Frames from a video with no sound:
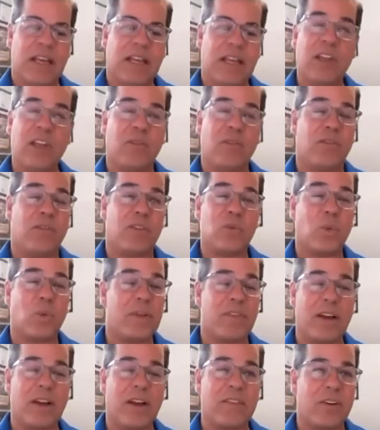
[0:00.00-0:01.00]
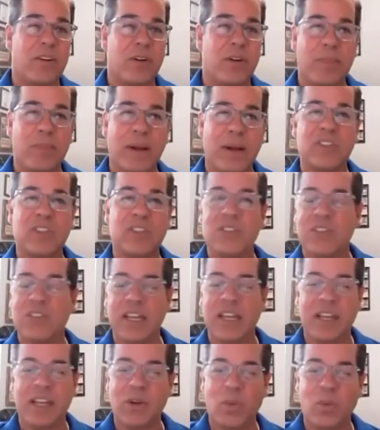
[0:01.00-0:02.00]
For $2,500, you
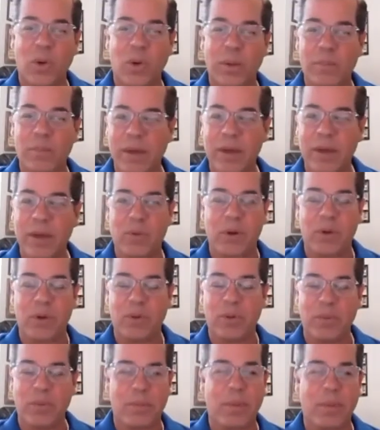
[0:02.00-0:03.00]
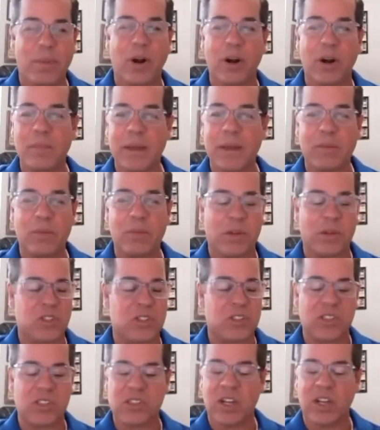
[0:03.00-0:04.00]
can get a 1-bedroom apartment,
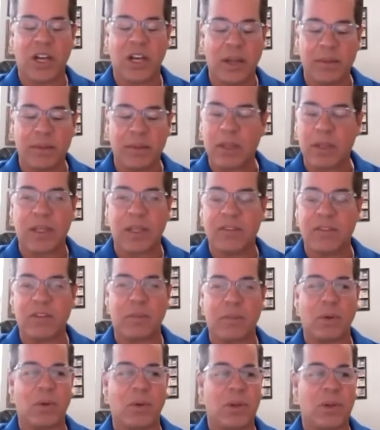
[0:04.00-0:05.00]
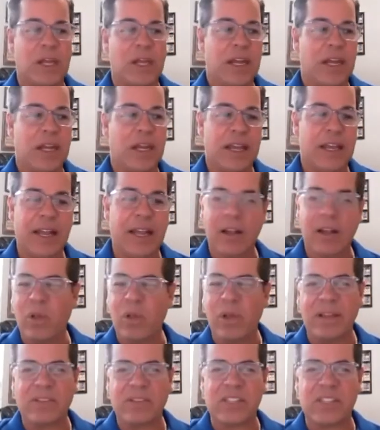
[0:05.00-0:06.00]
which is unbelievable. And I
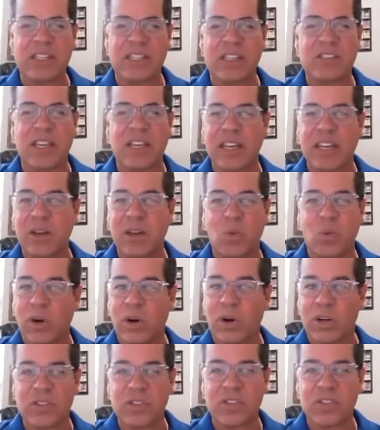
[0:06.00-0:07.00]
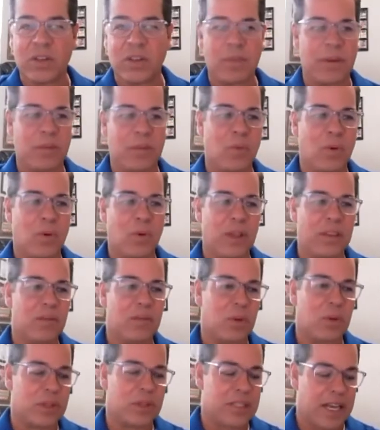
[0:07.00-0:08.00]
only see this getting worse. I mean, with
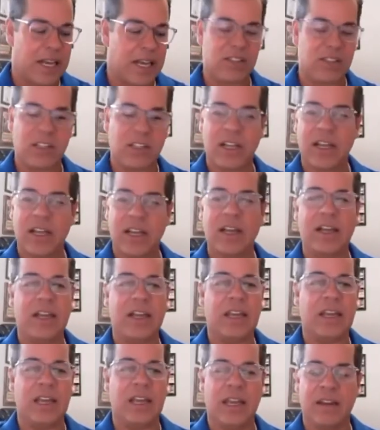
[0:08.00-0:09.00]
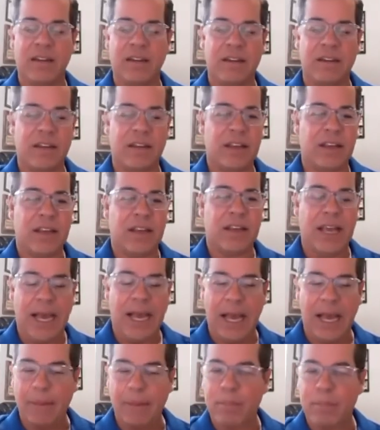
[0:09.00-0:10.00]
Tesla and
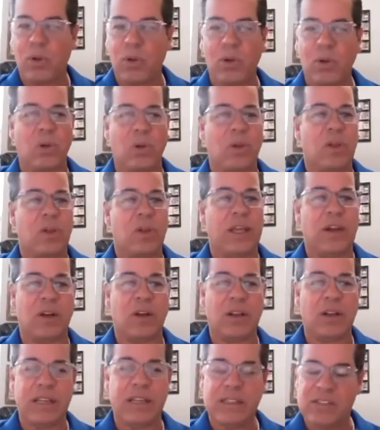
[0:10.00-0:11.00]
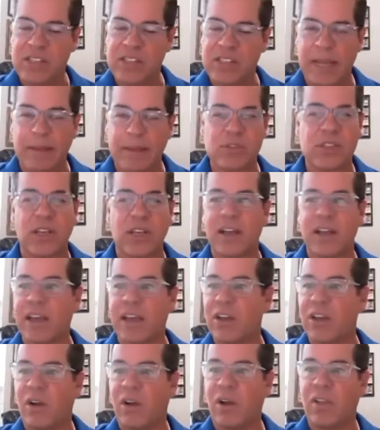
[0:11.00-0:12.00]
Apple and
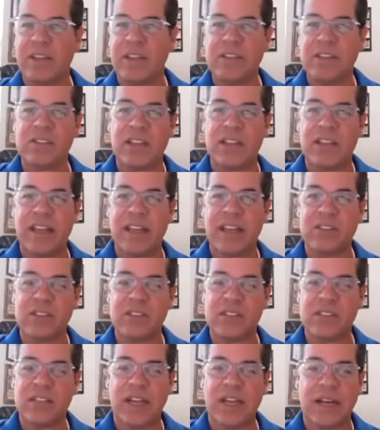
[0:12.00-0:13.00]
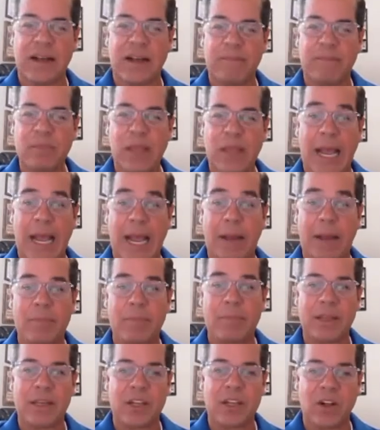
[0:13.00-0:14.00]
Samsung and all these things
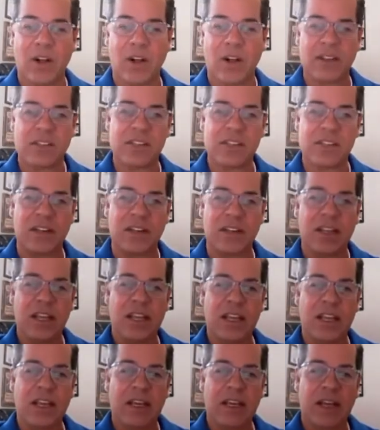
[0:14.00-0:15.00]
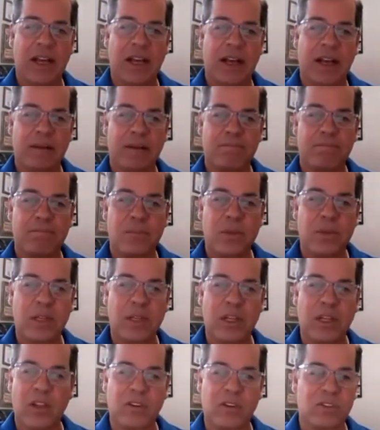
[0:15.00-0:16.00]
happening in Austin.
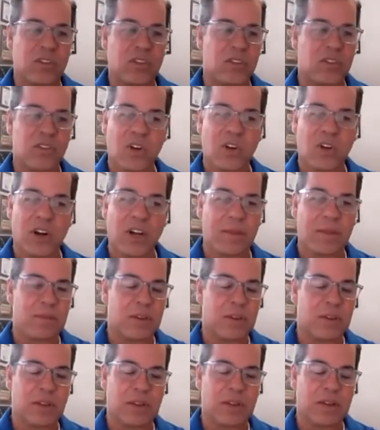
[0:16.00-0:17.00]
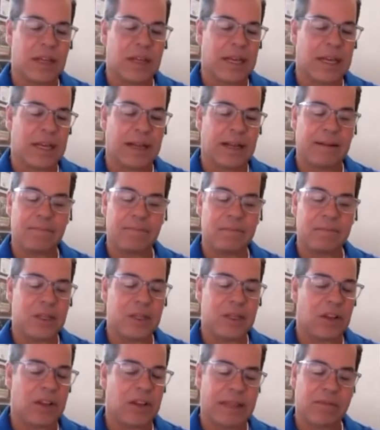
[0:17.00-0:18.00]
There's a startup,
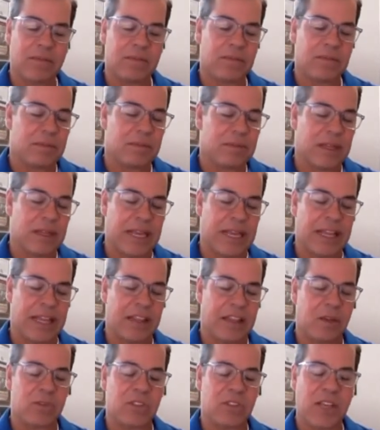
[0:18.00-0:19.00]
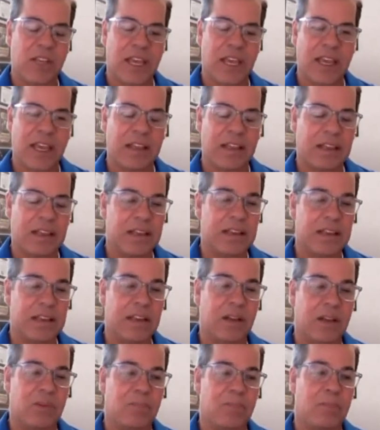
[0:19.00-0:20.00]
like Kathy was saying,
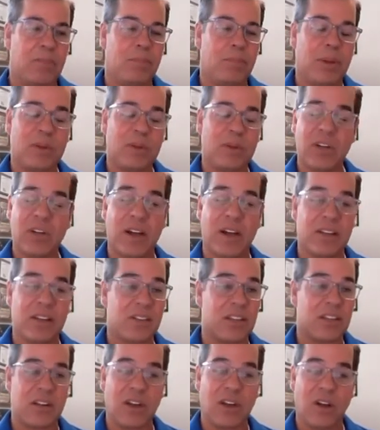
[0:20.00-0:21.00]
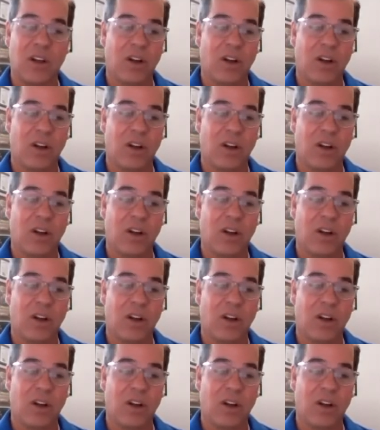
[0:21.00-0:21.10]
built in Austin.